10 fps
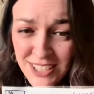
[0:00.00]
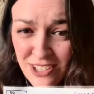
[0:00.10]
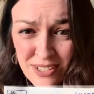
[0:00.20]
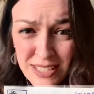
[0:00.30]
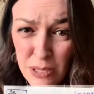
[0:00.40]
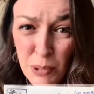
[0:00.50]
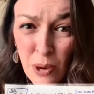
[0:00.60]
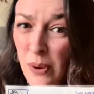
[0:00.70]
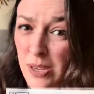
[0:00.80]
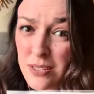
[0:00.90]
You just keep
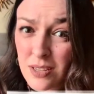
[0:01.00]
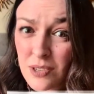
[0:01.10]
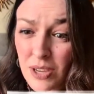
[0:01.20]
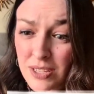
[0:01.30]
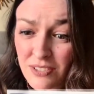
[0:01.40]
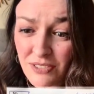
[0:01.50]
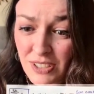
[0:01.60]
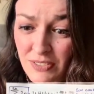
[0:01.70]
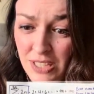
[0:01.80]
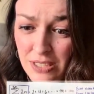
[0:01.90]
going until you get to
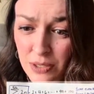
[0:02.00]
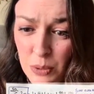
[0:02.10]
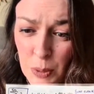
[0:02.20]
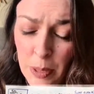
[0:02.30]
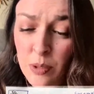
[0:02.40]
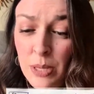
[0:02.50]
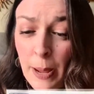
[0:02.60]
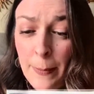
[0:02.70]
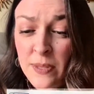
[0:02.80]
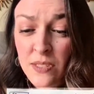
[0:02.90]
50. So 2
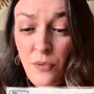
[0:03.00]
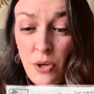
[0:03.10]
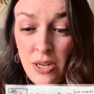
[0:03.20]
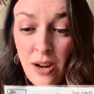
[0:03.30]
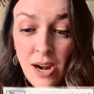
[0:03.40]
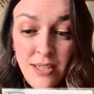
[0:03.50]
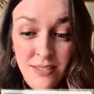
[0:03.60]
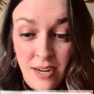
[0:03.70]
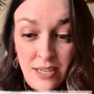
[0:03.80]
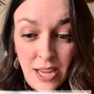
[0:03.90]
times 49 is
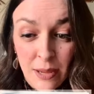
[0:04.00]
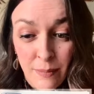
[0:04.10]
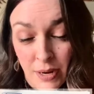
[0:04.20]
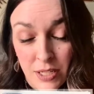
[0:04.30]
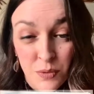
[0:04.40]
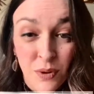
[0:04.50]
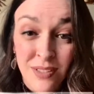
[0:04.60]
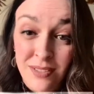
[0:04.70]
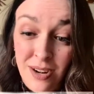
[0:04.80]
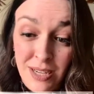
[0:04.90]
98, minus 1
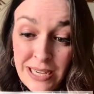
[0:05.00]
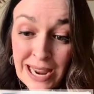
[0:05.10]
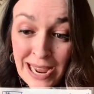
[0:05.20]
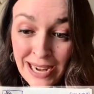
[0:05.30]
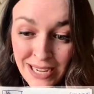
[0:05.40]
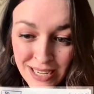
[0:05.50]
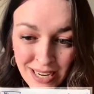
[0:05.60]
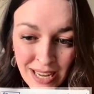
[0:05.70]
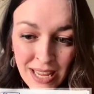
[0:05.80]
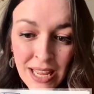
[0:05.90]
is 99.
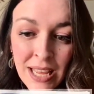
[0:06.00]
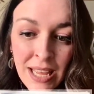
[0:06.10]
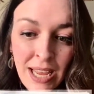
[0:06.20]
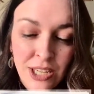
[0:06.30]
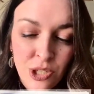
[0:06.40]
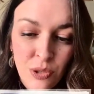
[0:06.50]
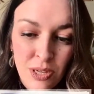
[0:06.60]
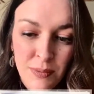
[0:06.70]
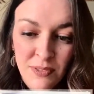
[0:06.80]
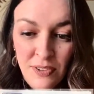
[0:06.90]
And 2
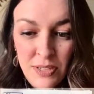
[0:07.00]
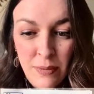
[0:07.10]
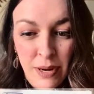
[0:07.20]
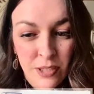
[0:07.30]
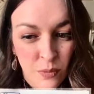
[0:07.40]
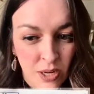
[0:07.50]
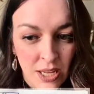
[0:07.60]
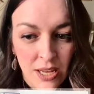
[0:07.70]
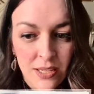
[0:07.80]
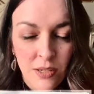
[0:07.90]
times 50 minus 1
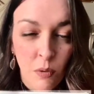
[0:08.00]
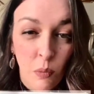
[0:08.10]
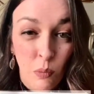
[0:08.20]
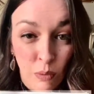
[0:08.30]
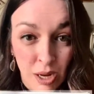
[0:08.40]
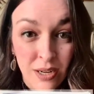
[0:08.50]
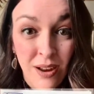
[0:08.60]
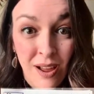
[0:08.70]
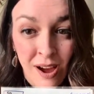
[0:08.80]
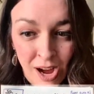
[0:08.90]
is
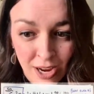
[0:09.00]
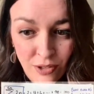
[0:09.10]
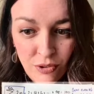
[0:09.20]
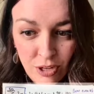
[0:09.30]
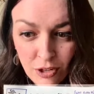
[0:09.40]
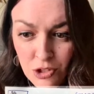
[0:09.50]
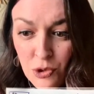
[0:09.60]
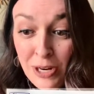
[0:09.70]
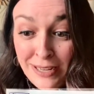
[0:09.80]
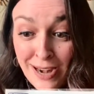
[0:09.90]

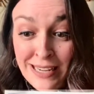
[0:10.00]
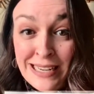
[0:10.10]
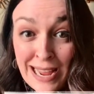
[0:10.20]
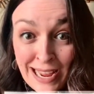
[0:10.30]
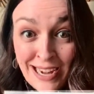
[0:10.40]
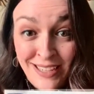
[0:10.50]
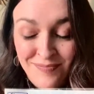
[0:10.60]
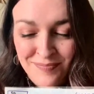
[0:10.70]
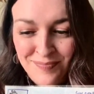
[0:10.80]
99.